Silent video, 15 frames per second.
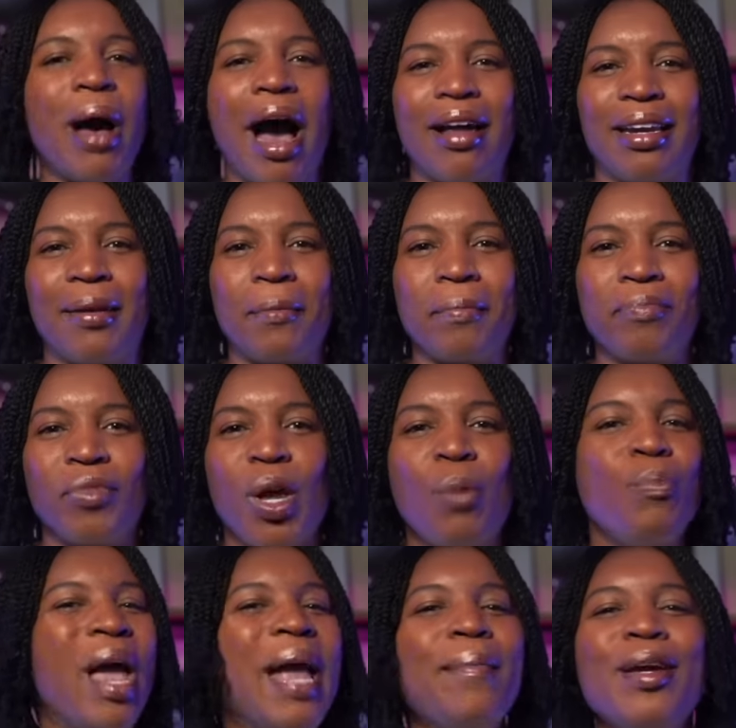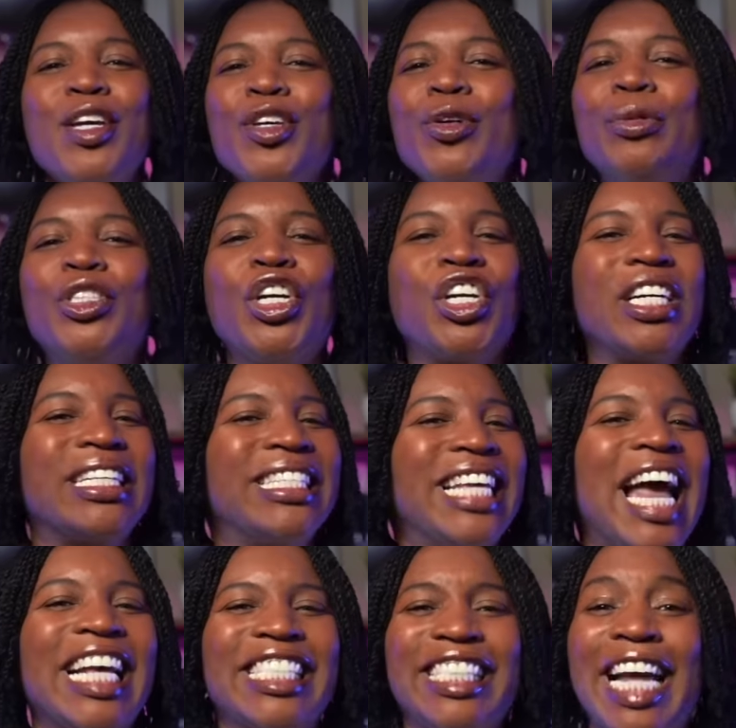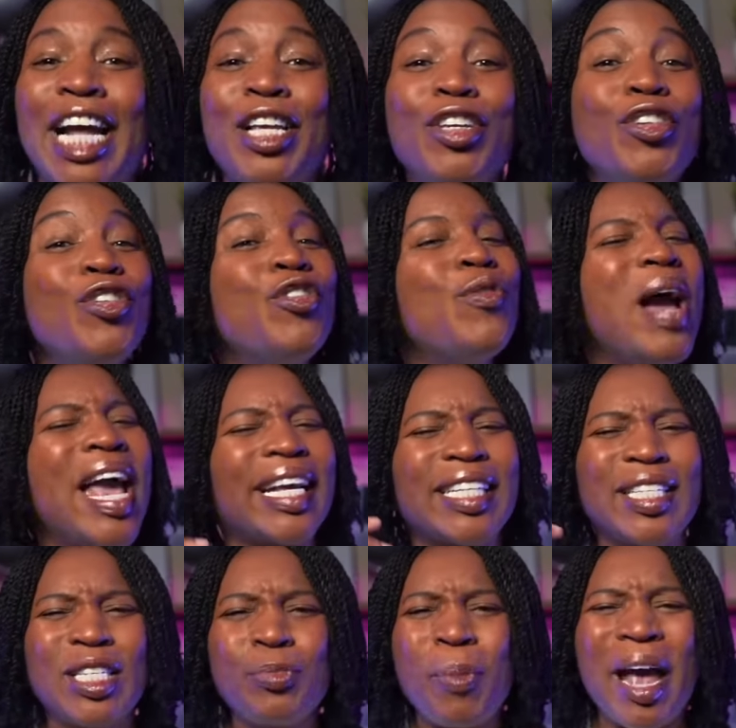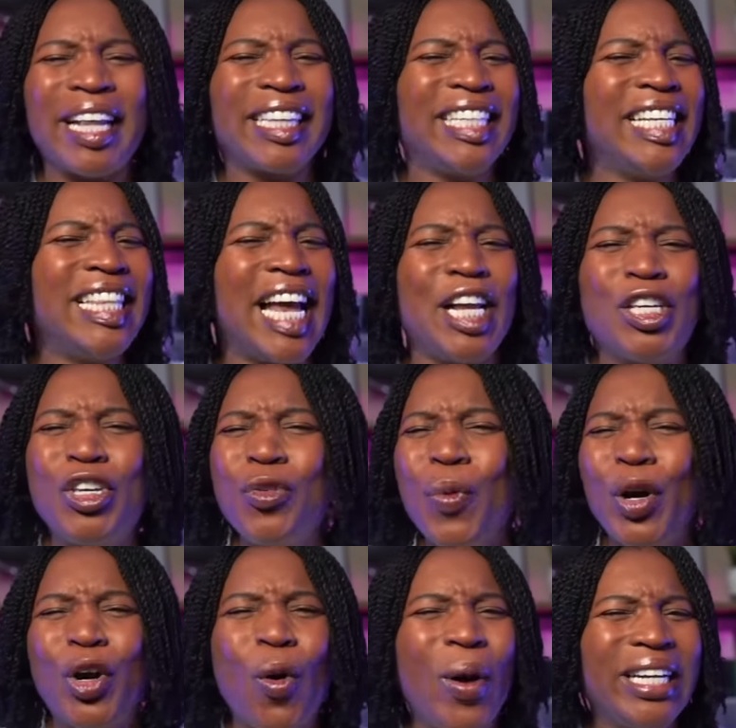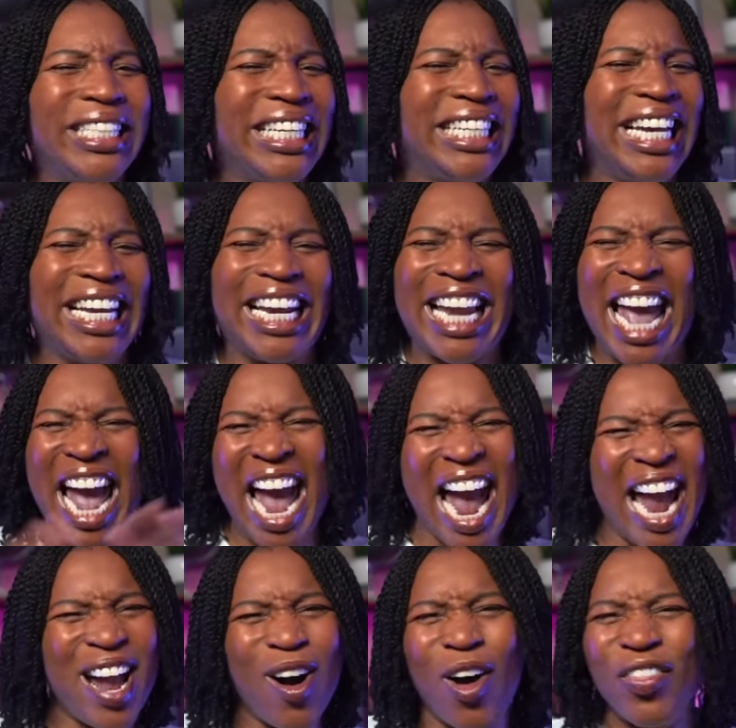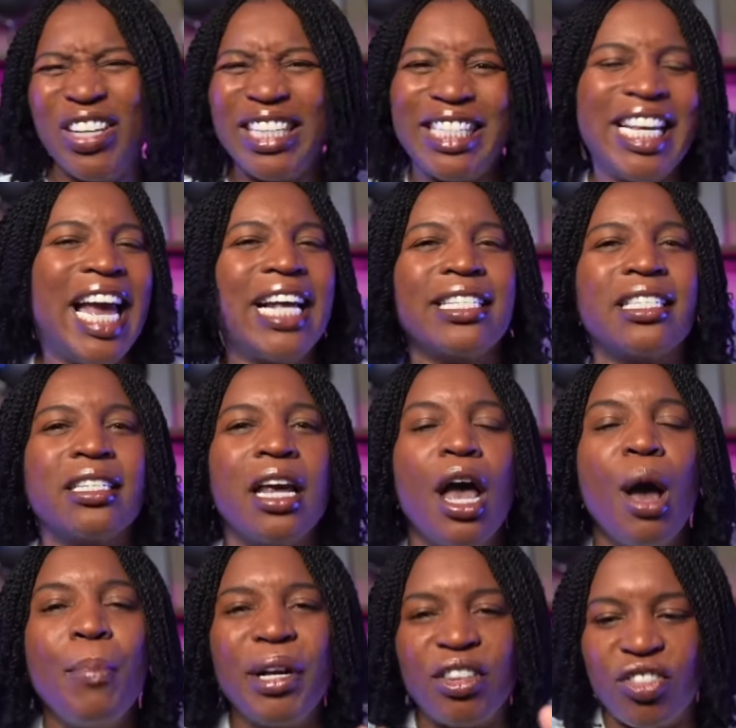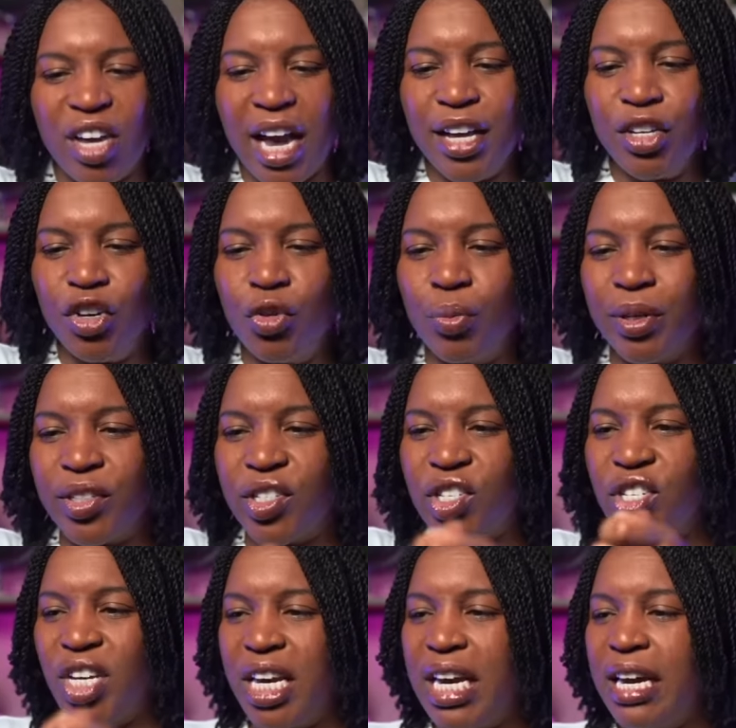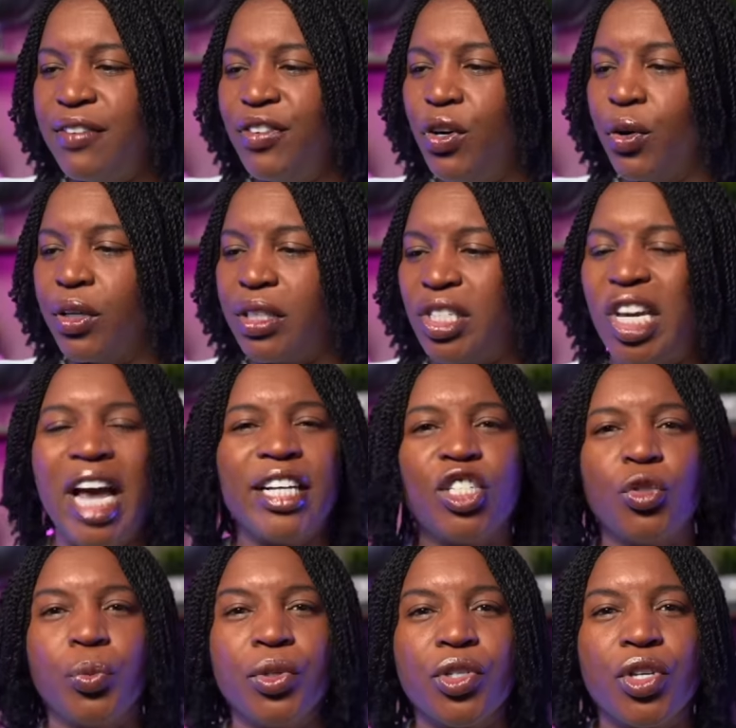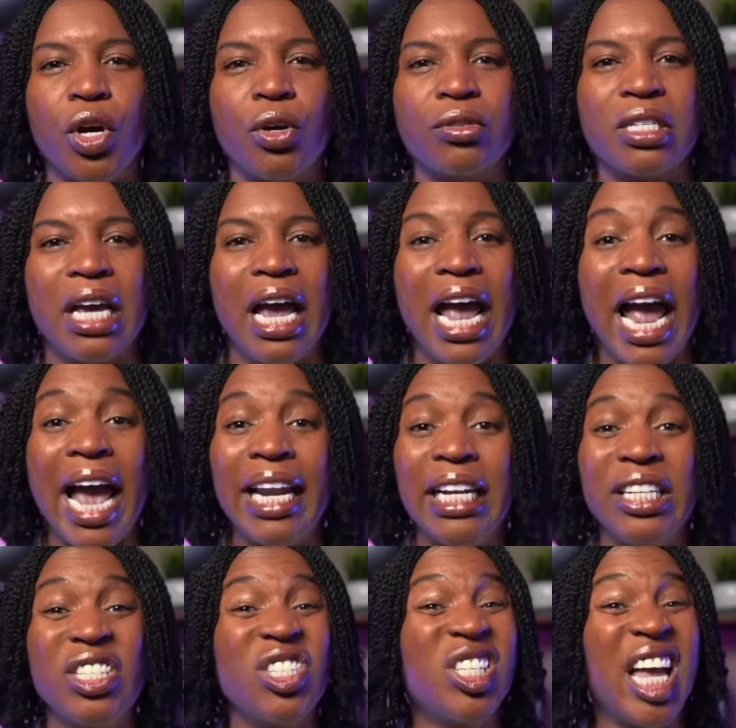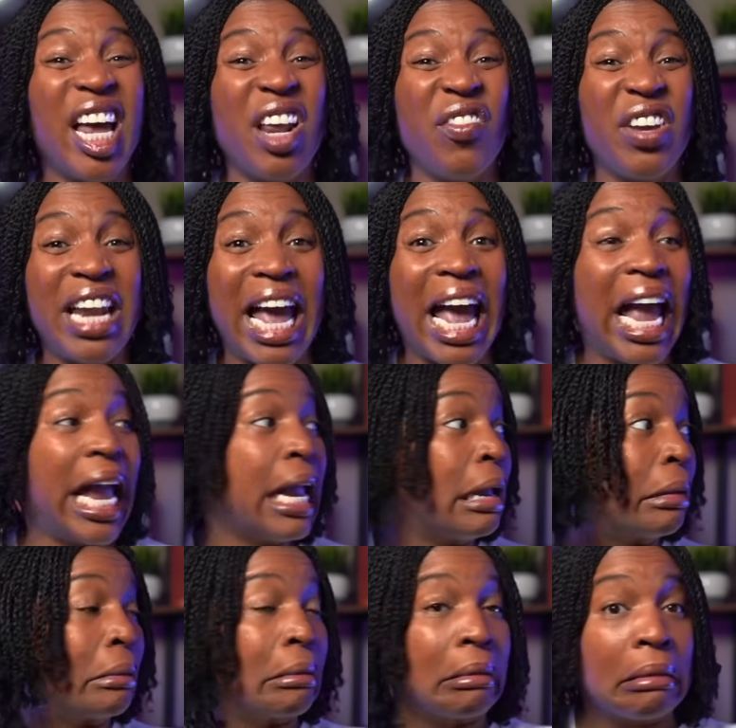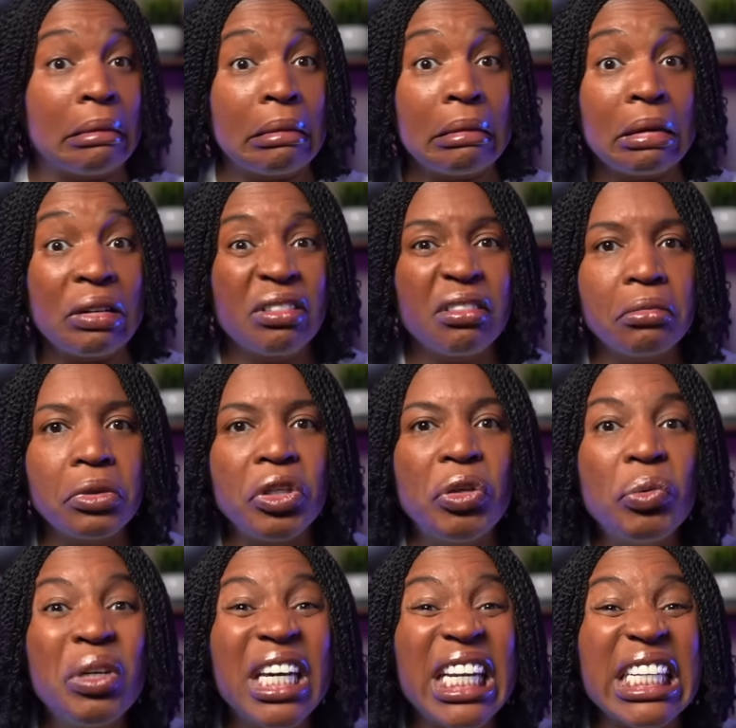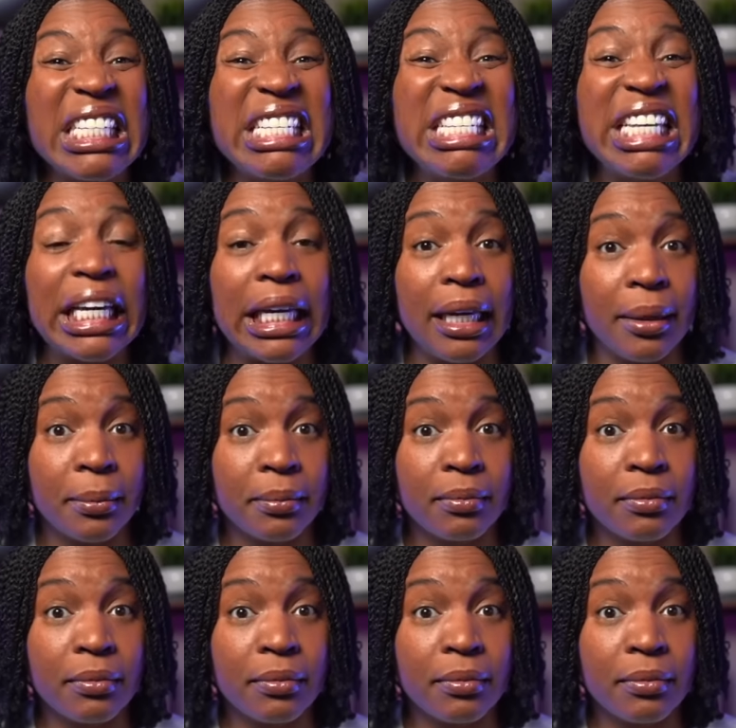about it. Maybe you took a test and you expected that you were going to get an A on the test, but then you receive your test results and instead of an A, you get a C